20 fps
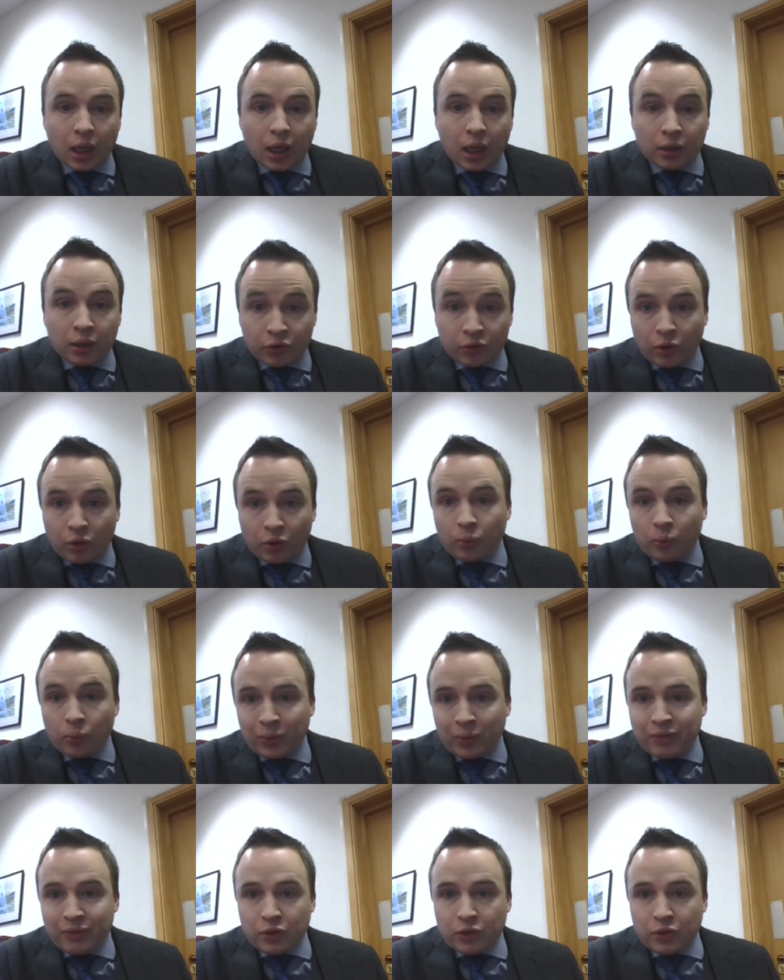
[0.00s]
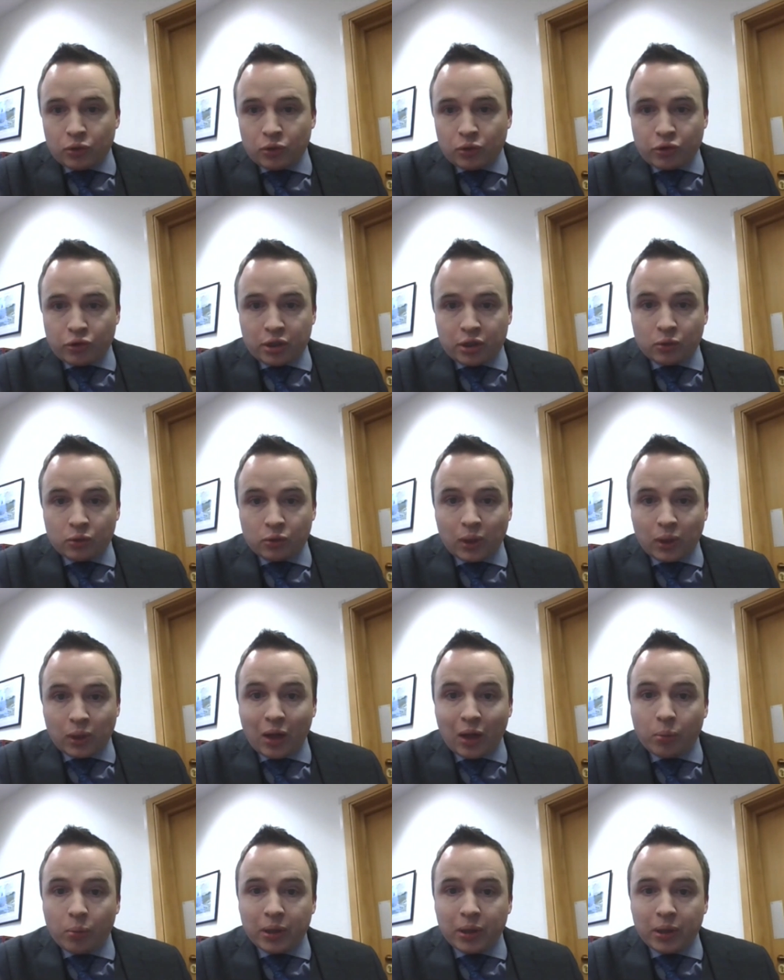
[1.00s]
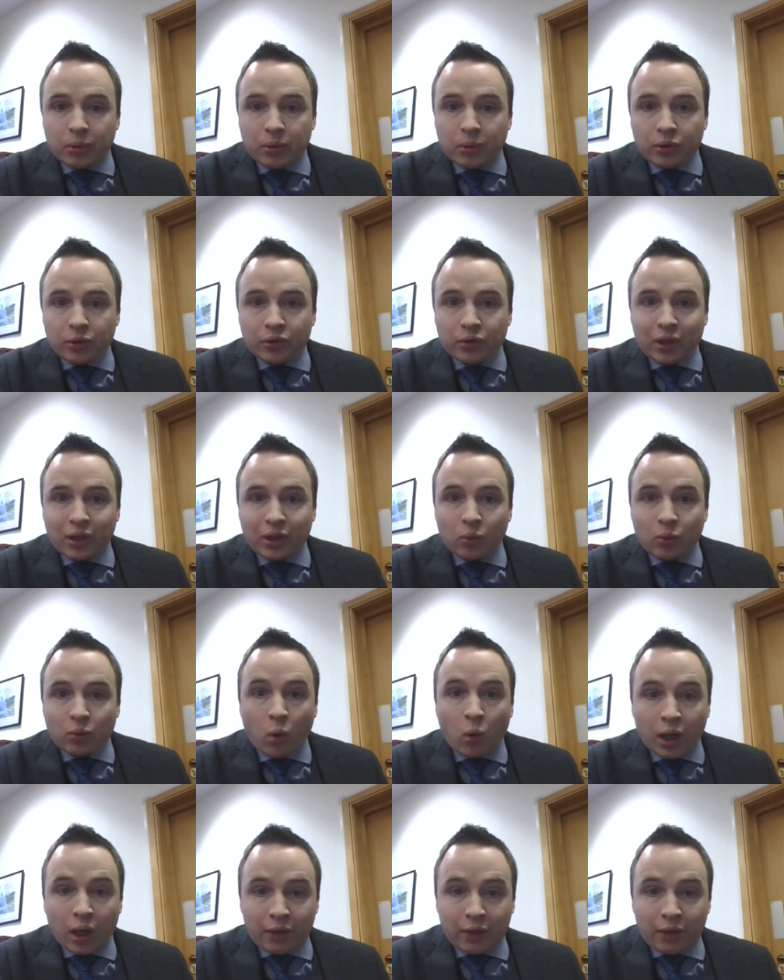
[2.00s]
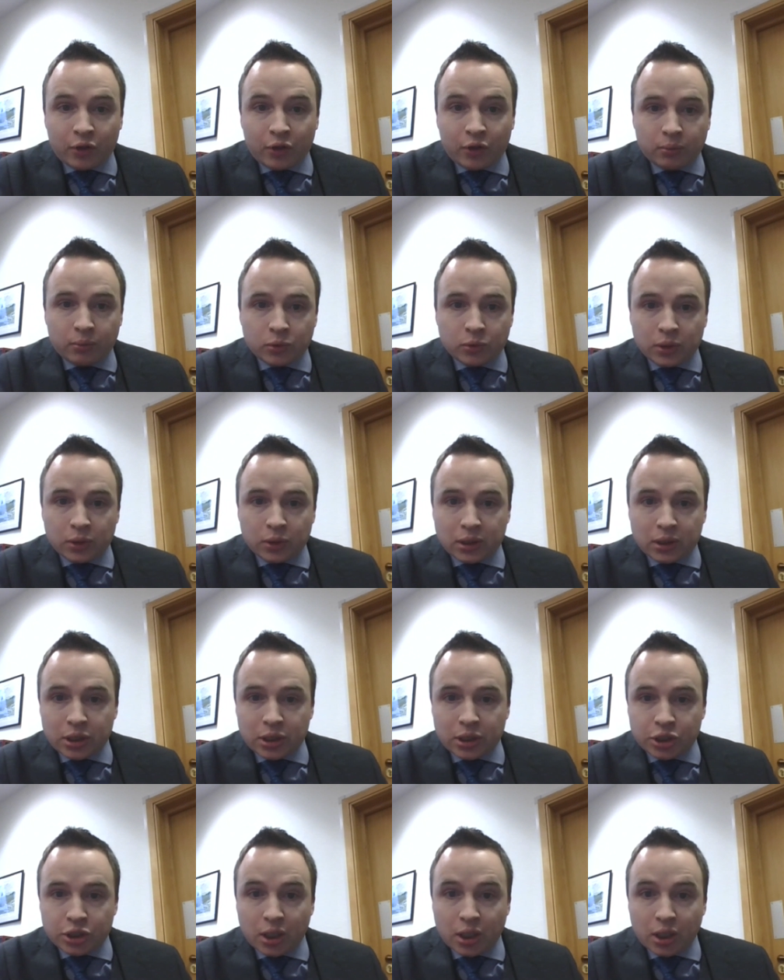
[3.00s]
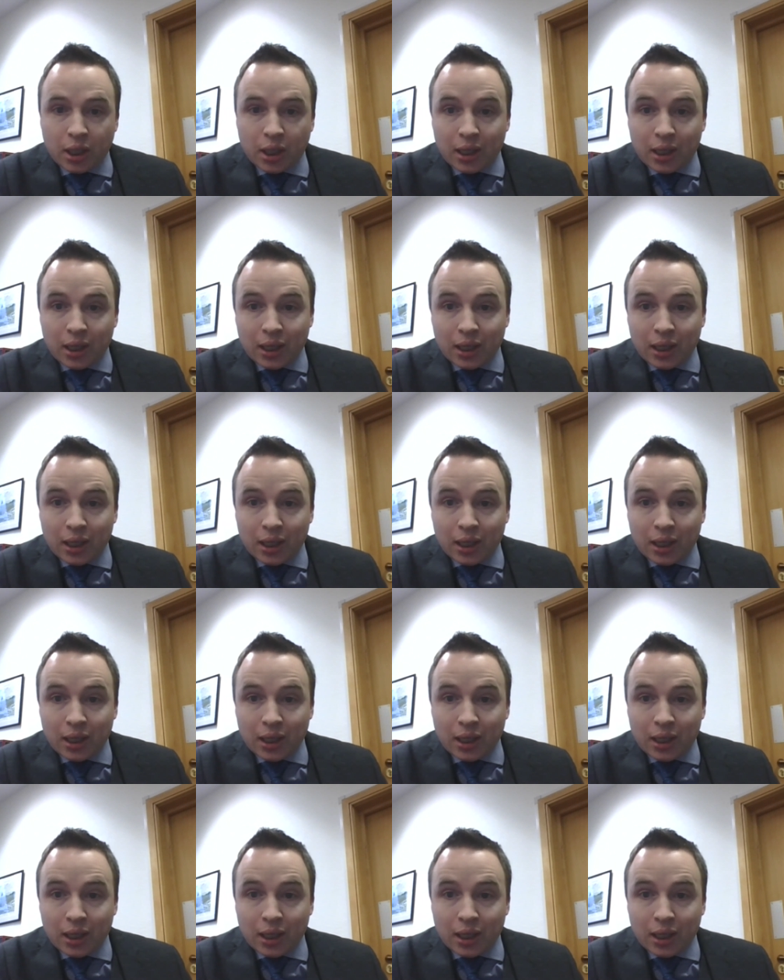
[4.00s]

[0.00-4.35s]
And so giving those reasons will help people understand why I've come to a decision.